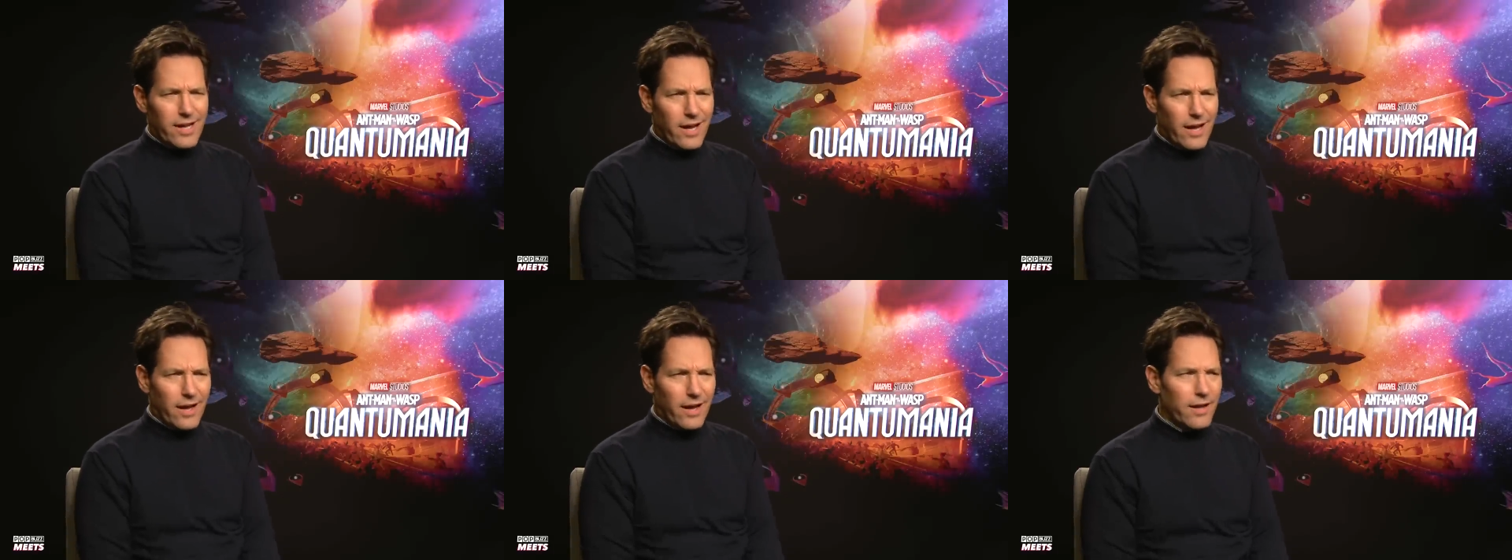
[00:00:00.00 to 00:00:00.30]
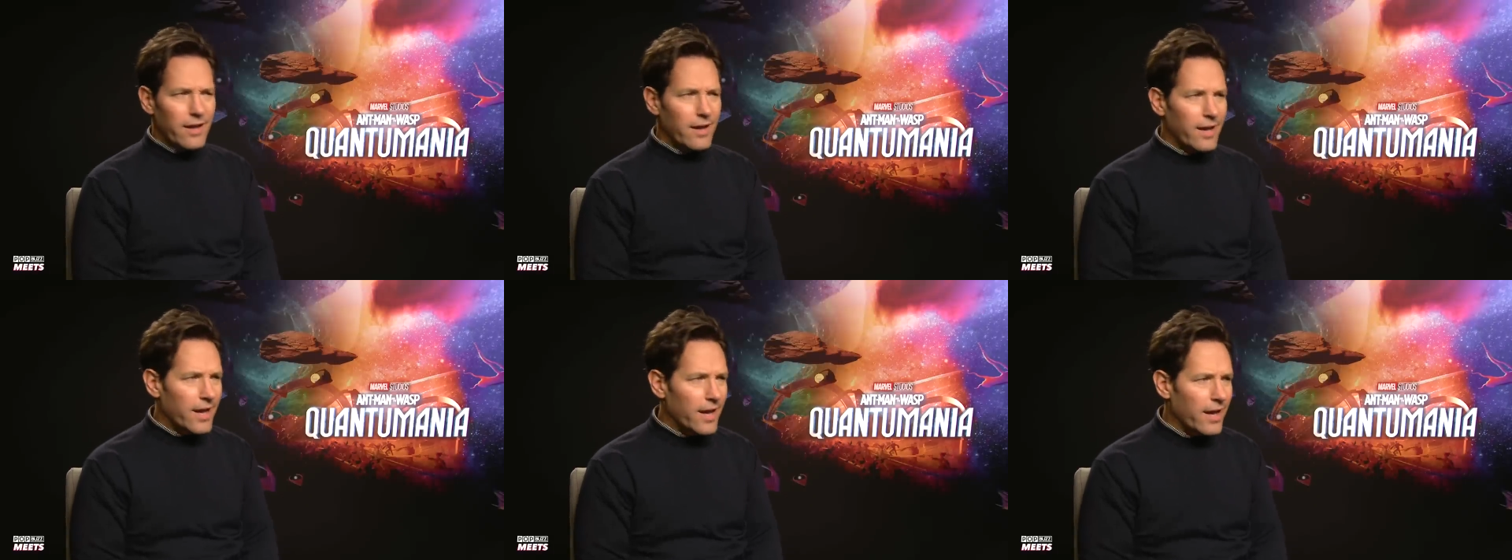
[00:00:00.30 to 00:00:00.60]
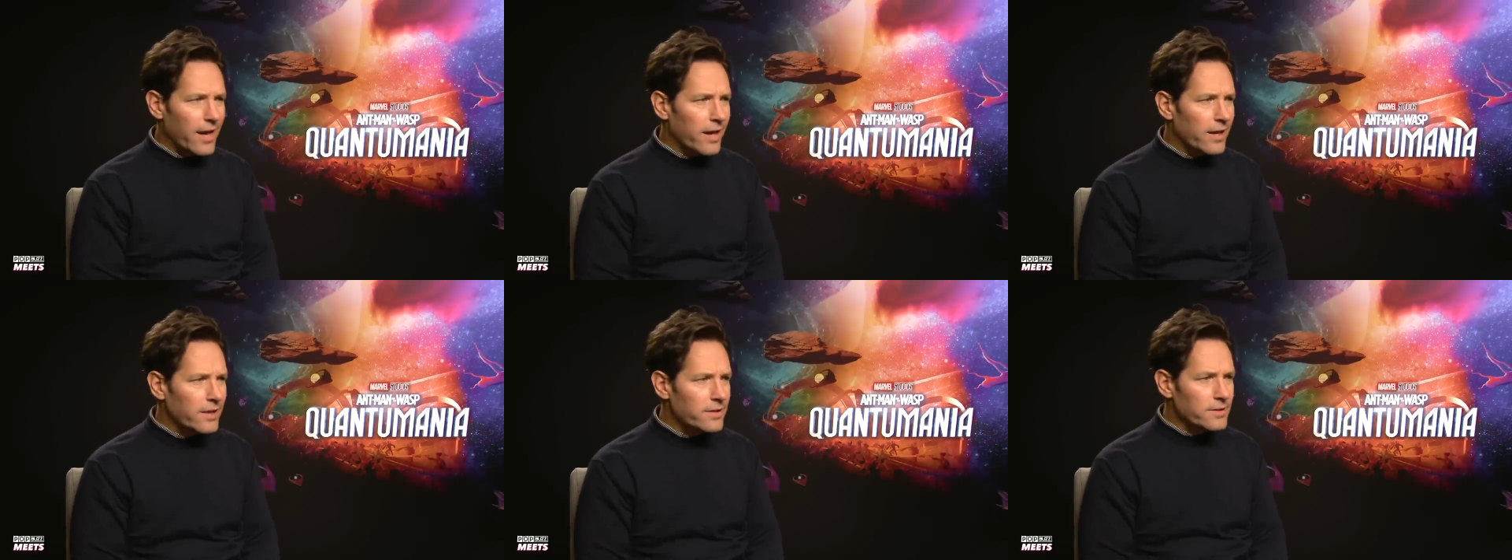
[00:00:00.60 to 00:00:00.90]

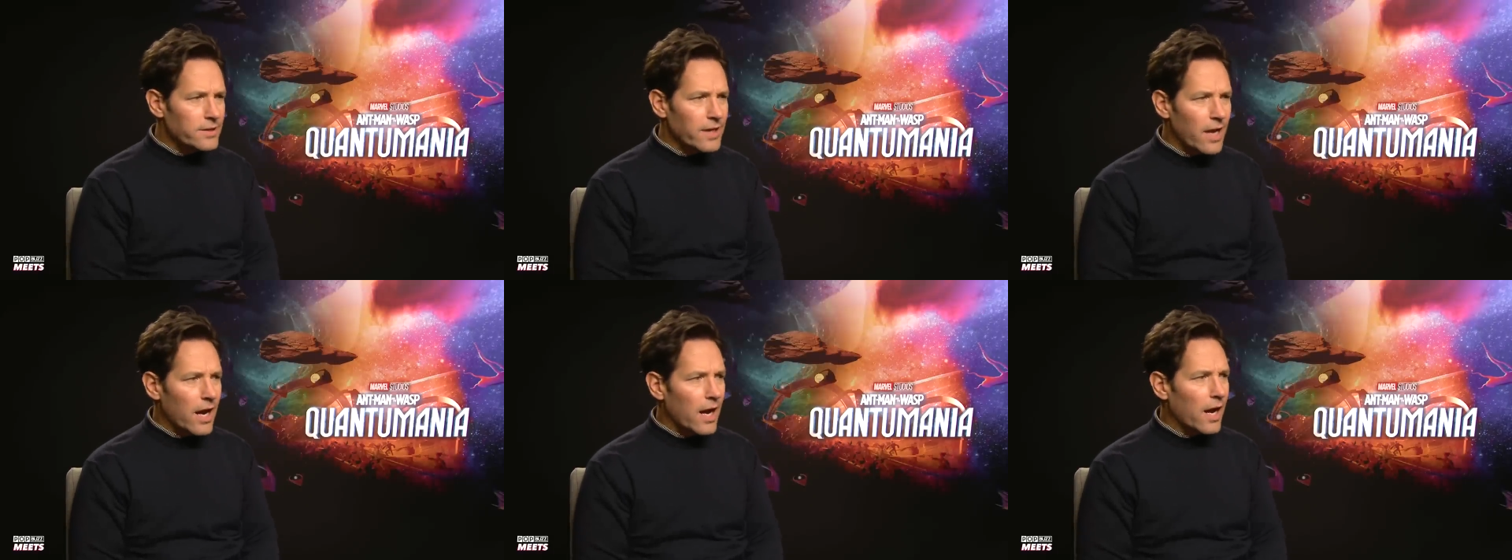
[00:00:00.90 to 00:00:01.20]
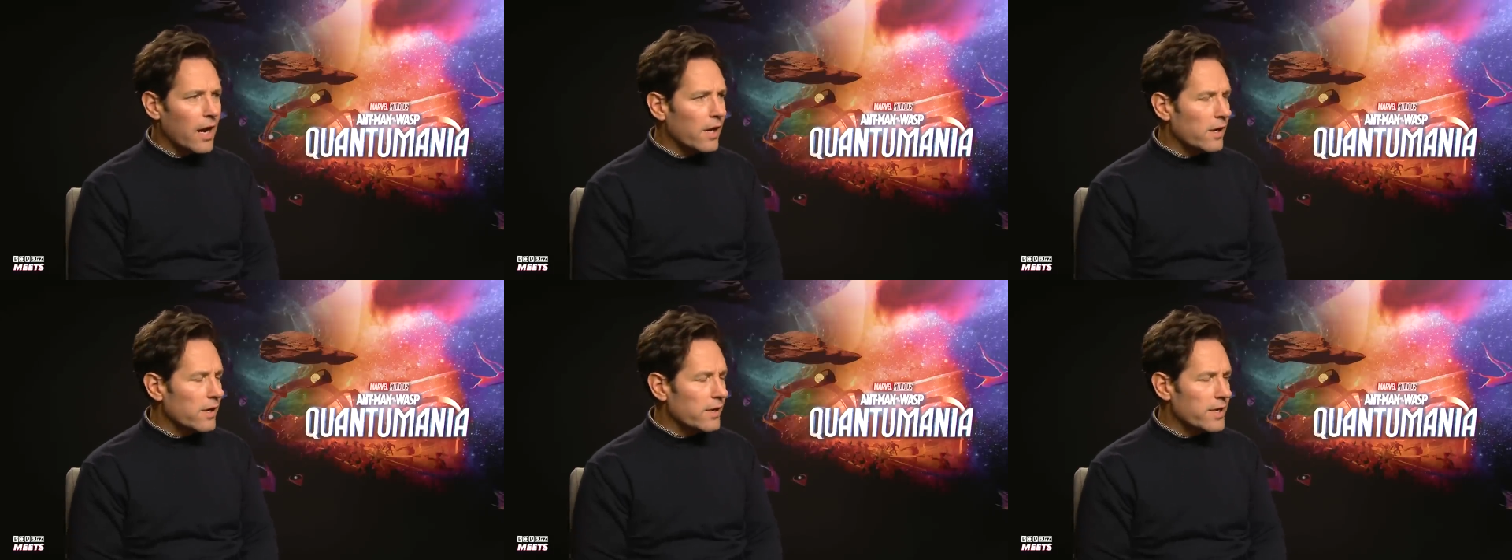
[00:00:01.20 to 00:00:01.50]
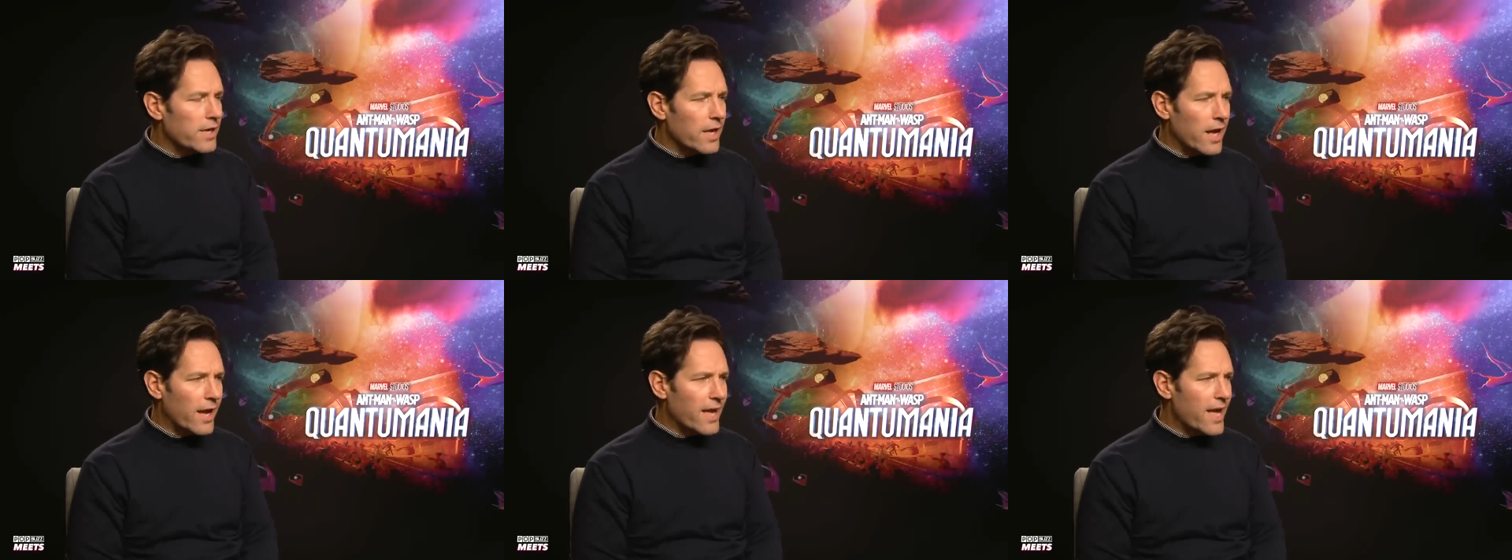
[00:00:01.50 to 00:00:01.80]
And,
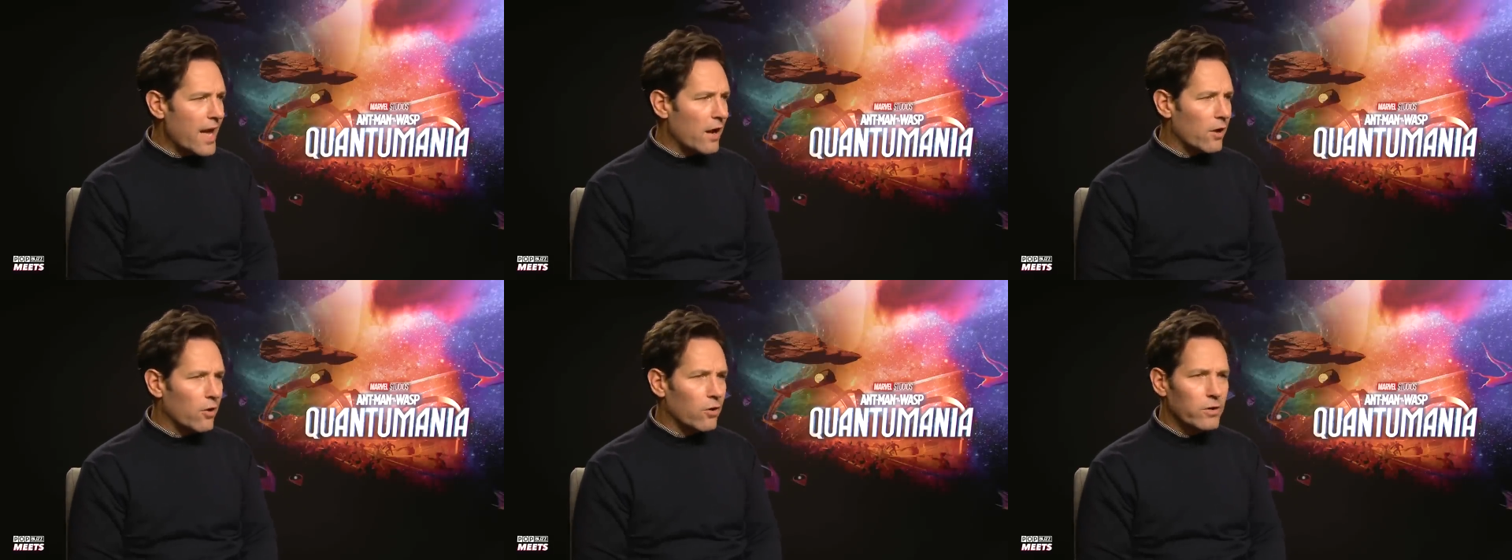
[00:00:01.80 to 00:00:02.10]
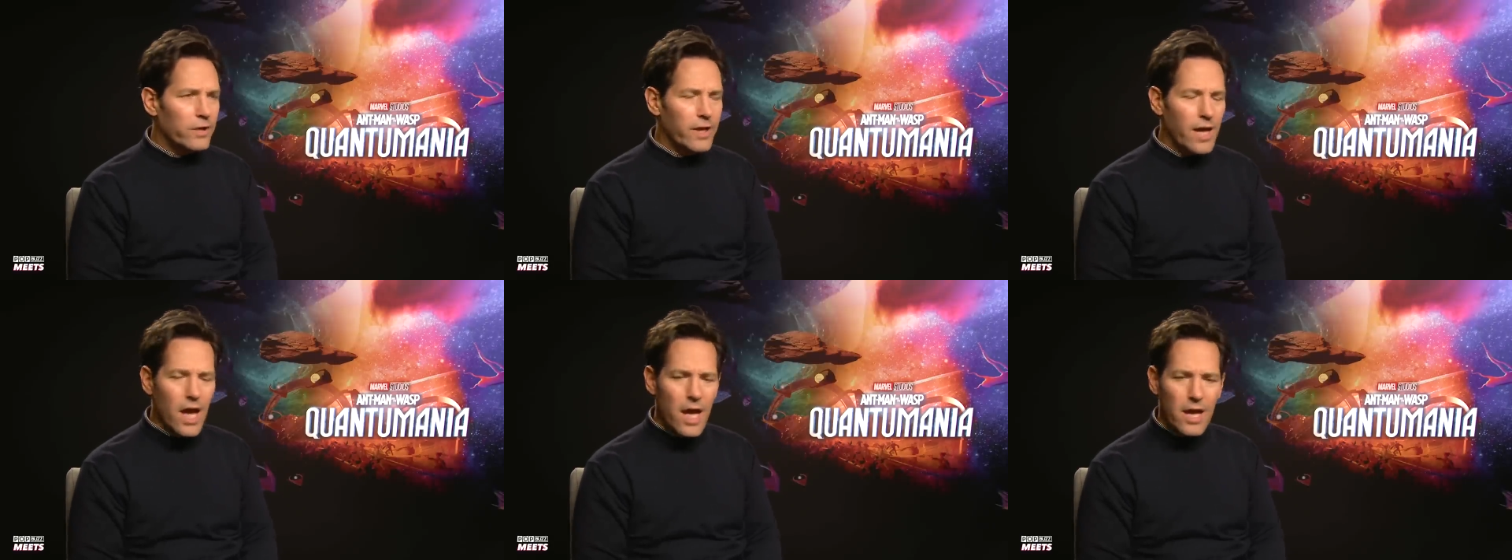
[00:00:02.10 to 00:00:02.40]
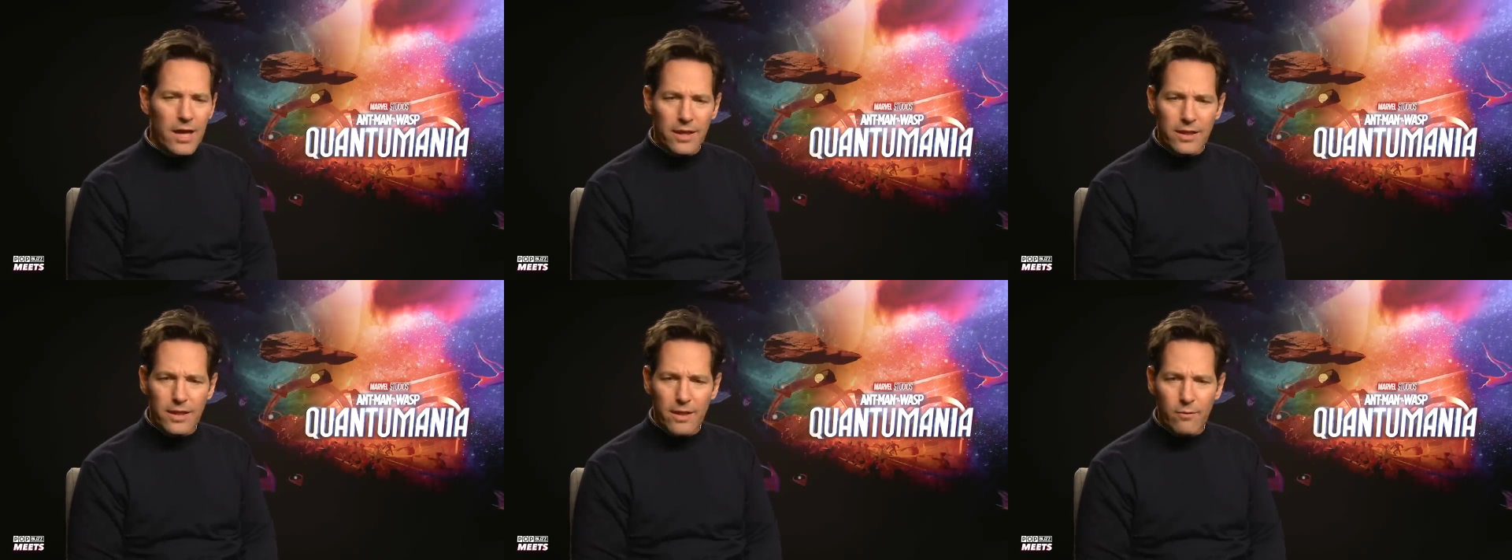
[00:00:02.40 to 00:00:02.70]
early on,
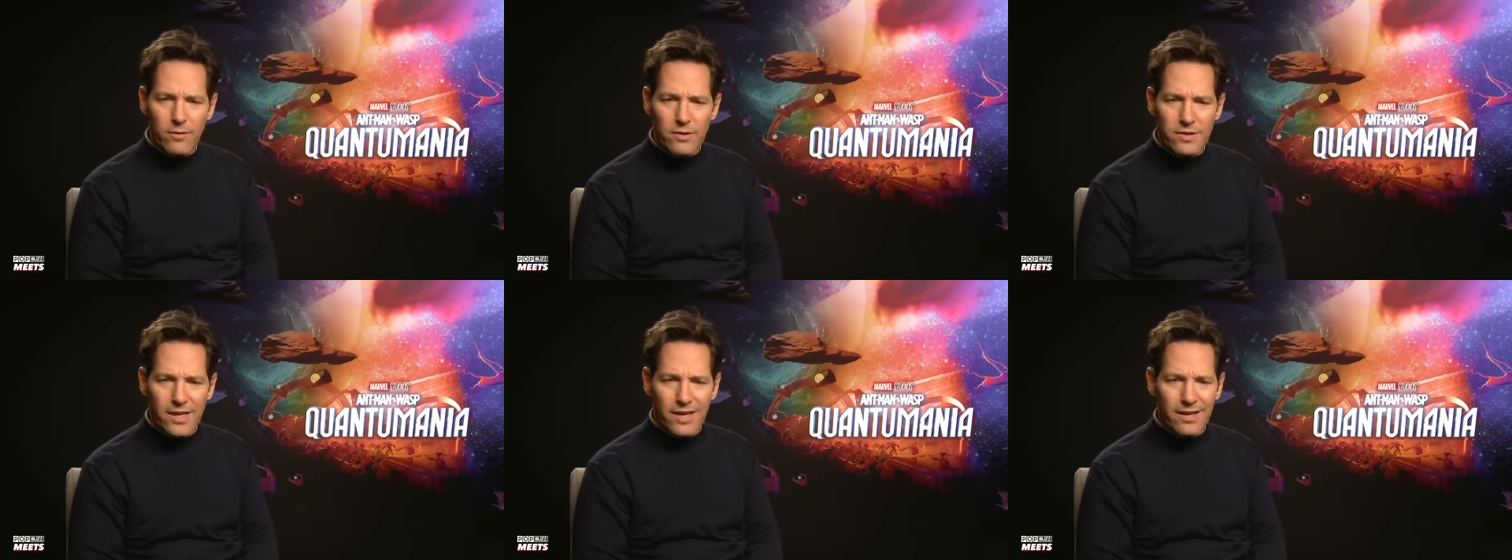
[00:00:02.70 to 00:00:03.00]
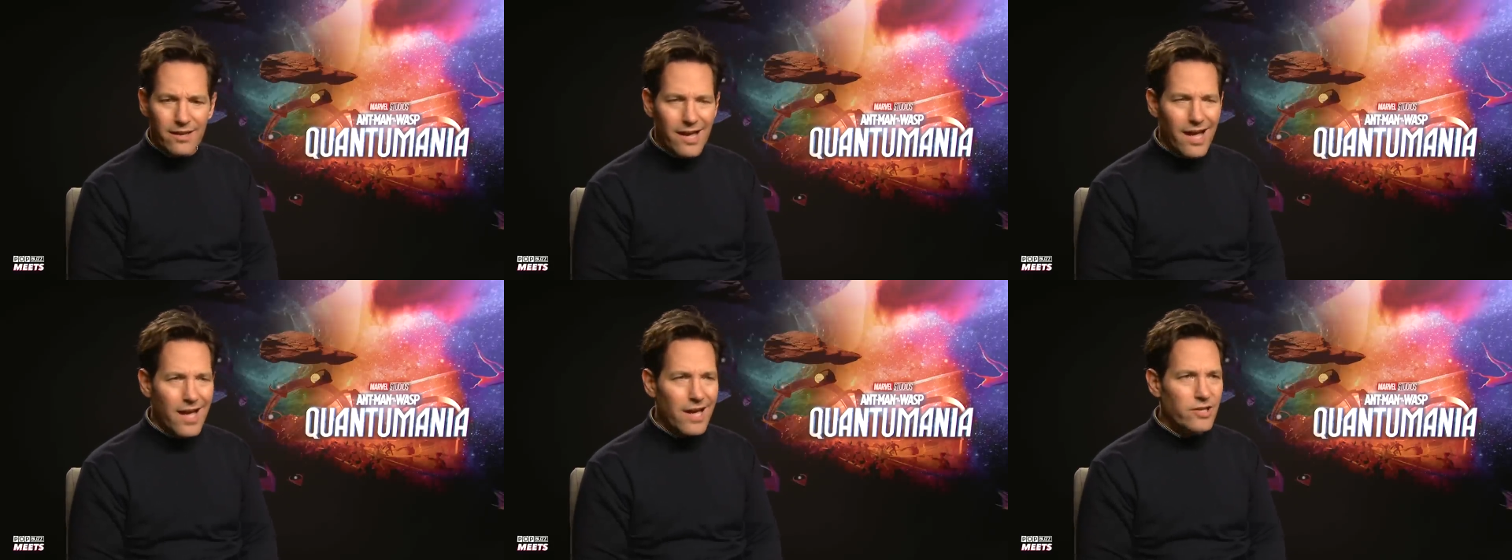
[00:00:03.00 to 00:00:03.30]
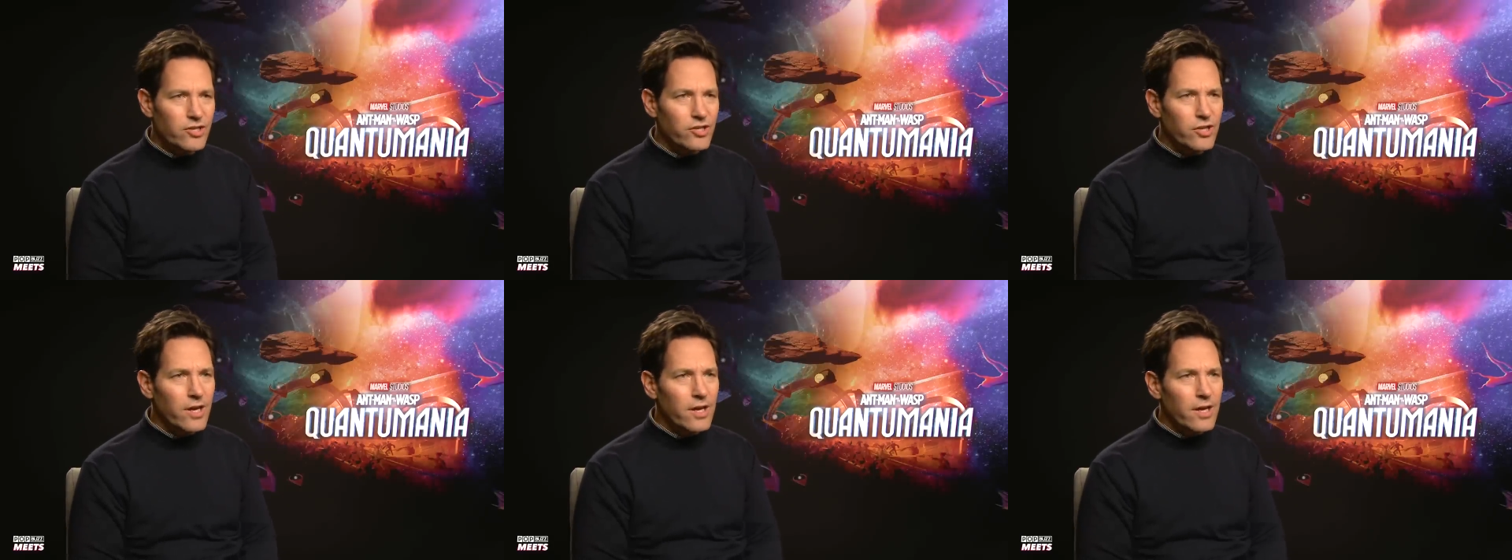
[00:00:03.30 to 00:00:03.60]
I think we were saying,
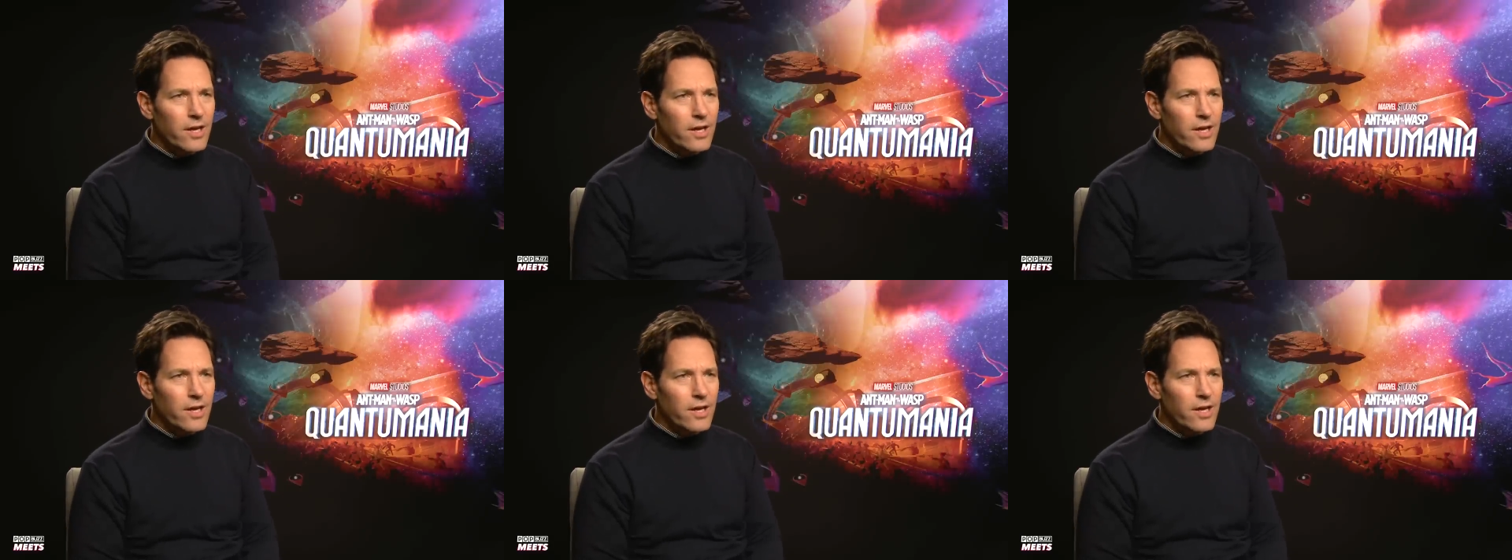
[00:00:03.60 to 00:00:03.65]
gosh,